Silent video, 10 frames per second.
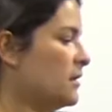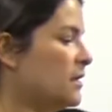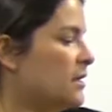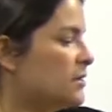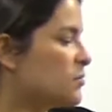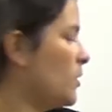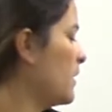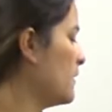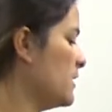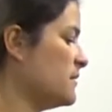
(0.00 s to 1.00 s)
each one
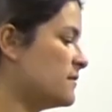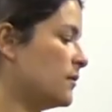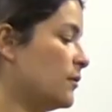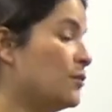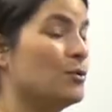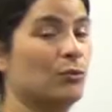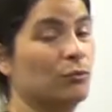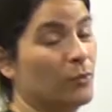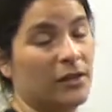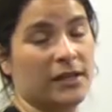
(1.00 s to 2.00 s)
of these so you
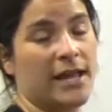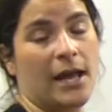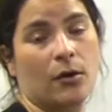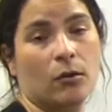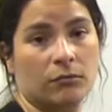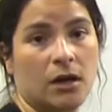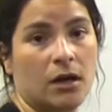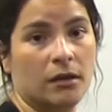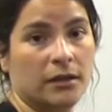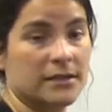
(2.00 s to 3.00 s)
really can't go wrong.